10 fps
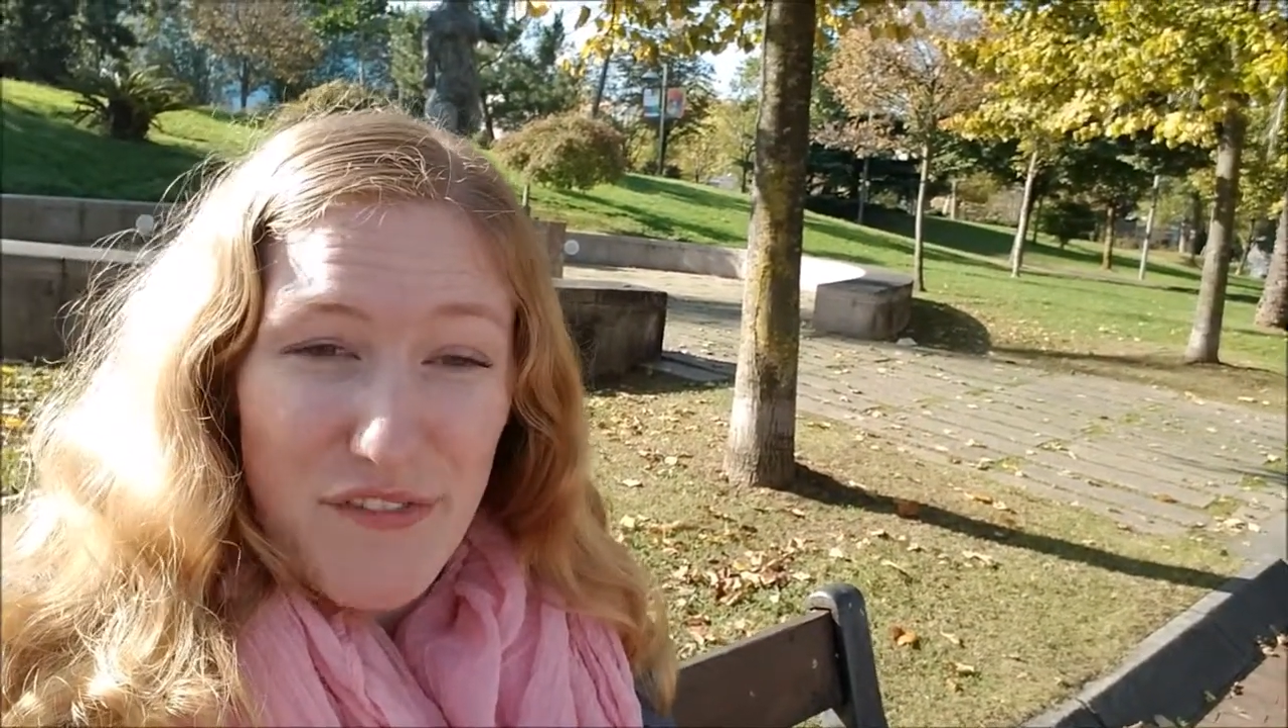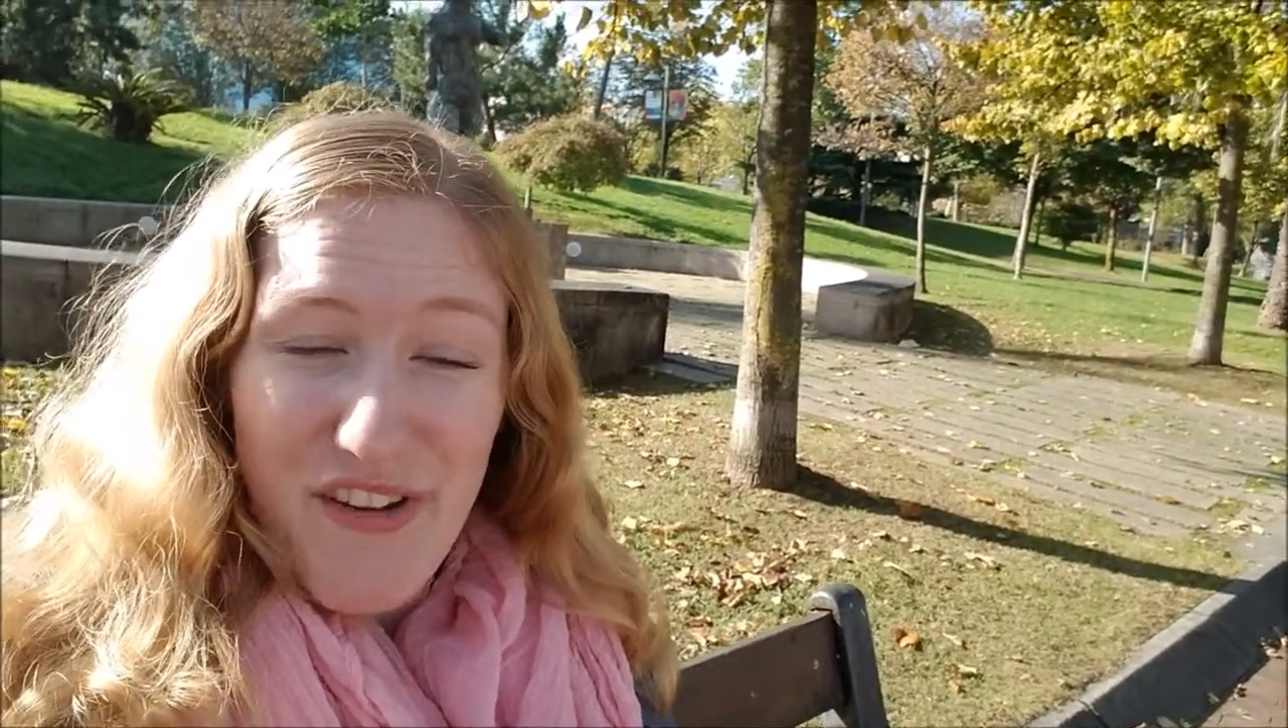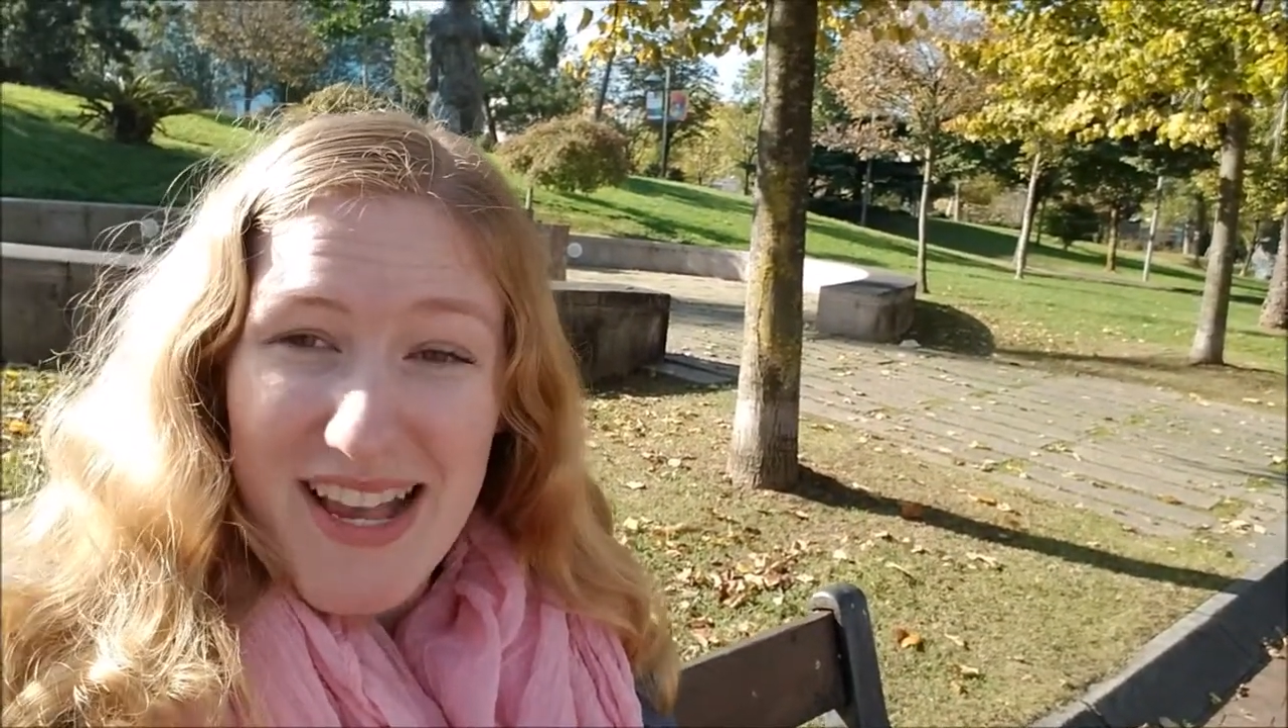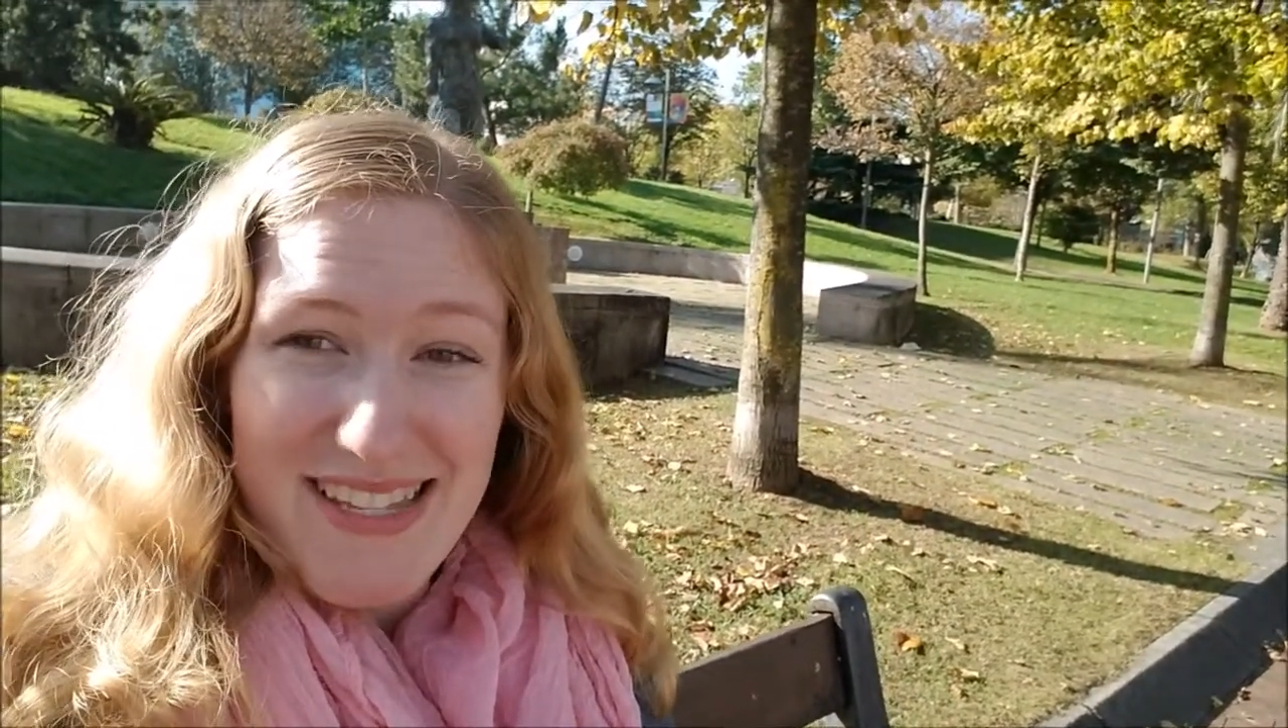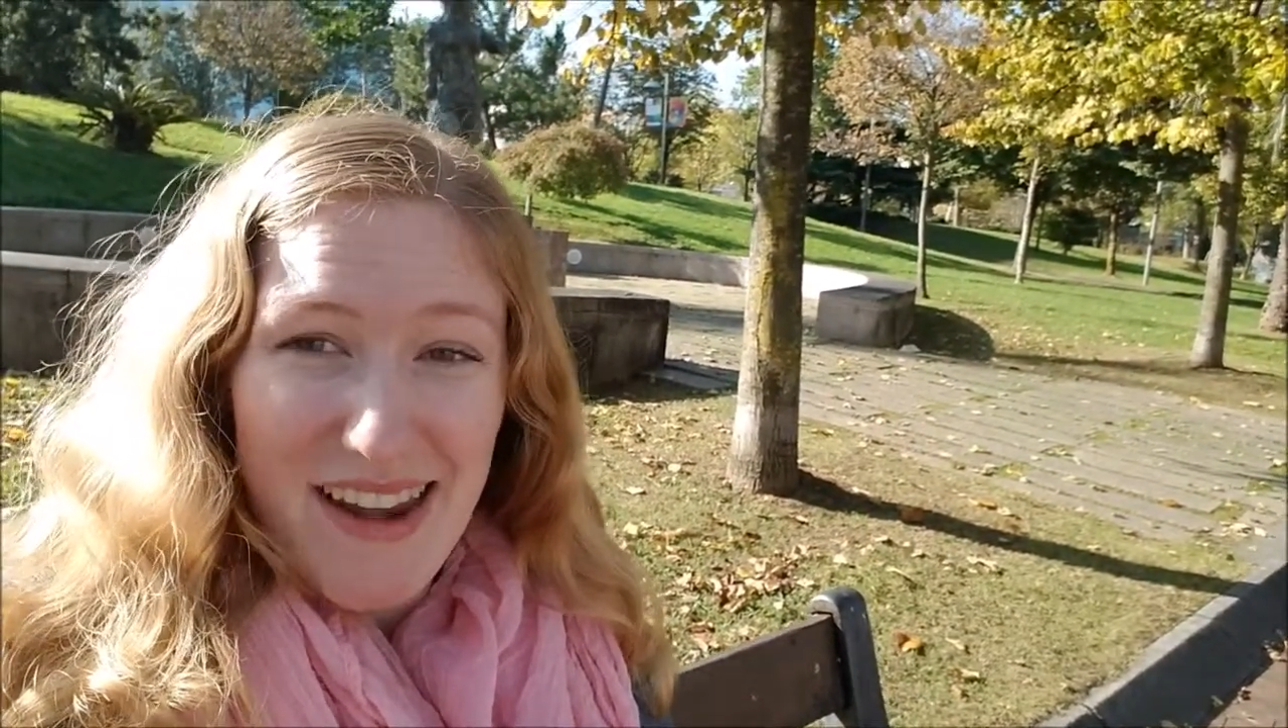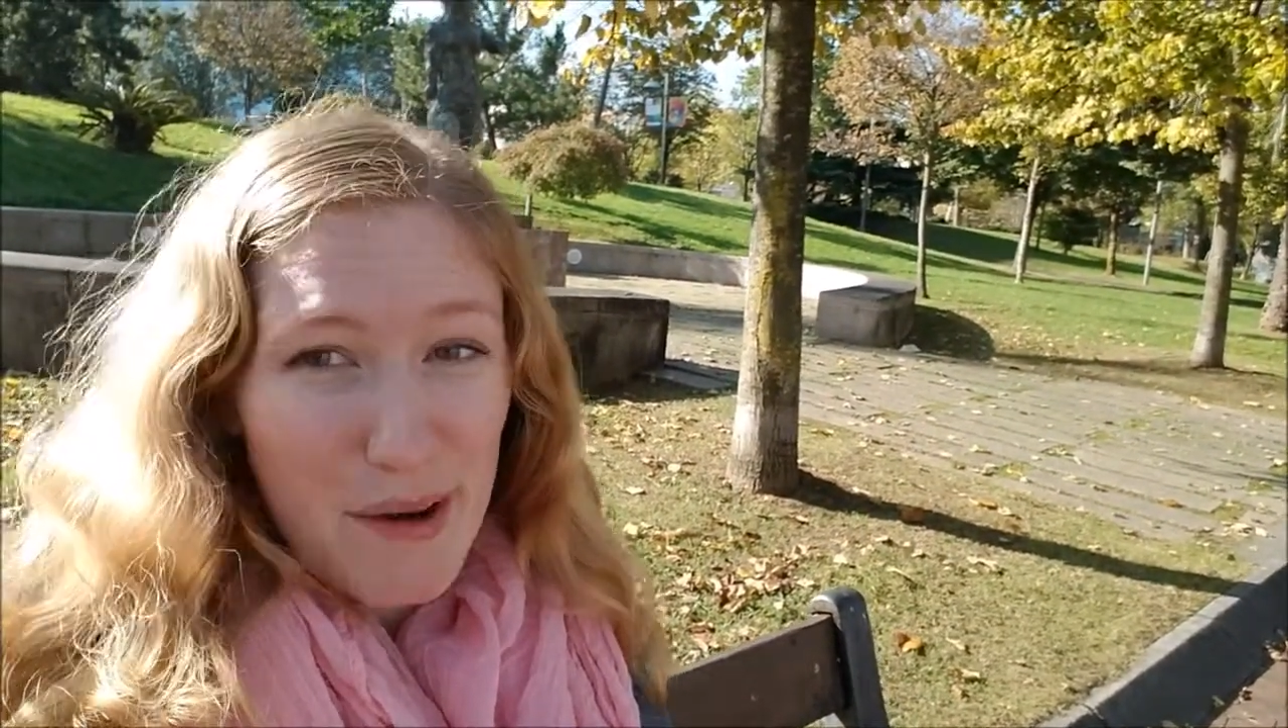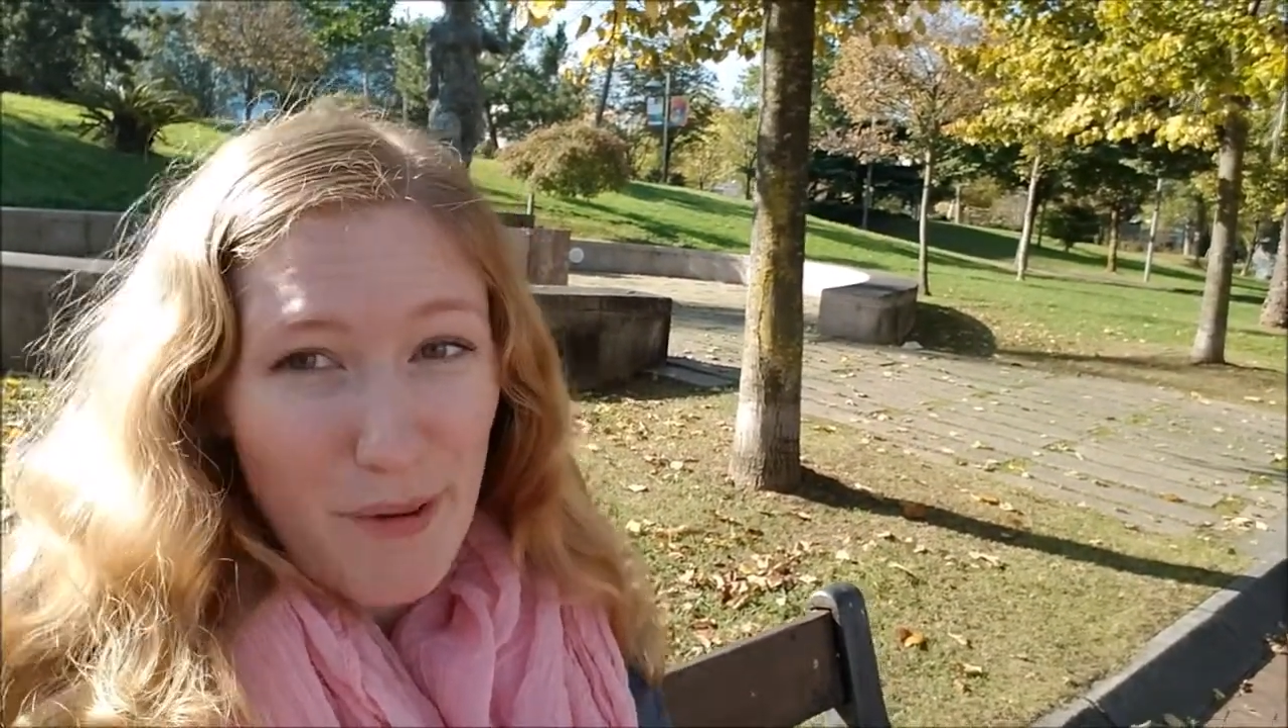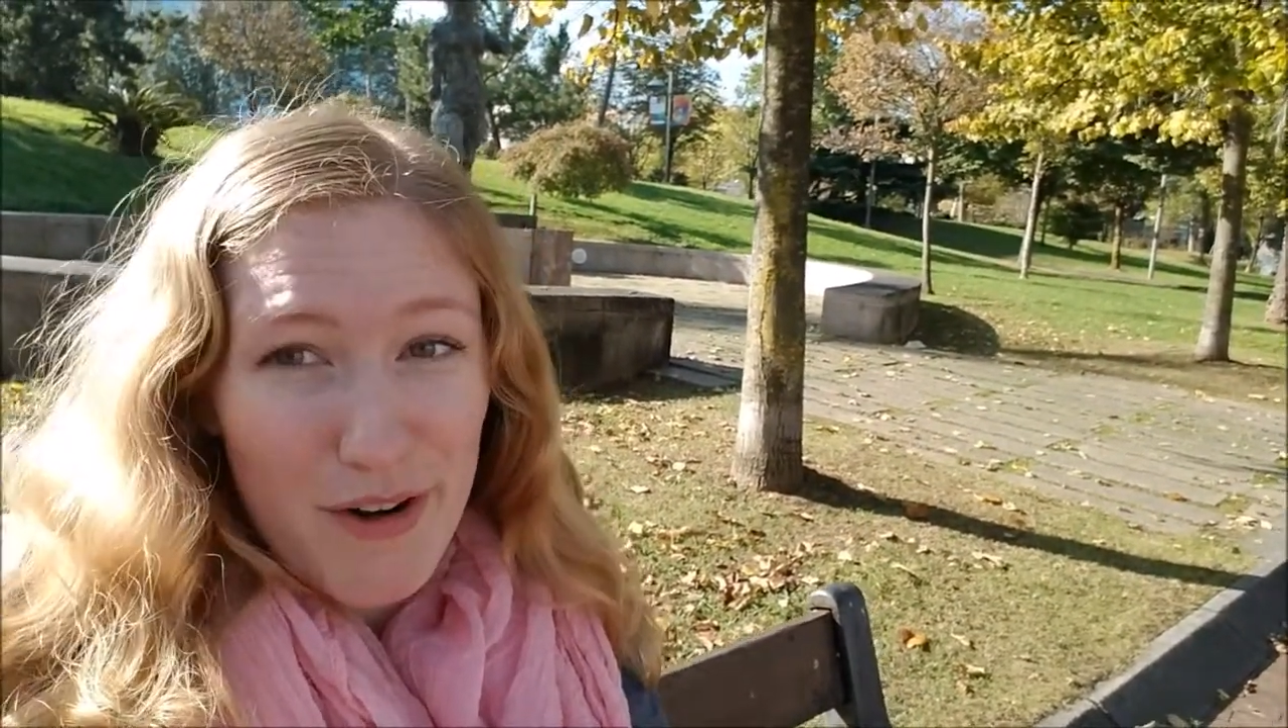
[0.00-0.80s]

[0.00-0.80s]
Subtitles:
a fascinating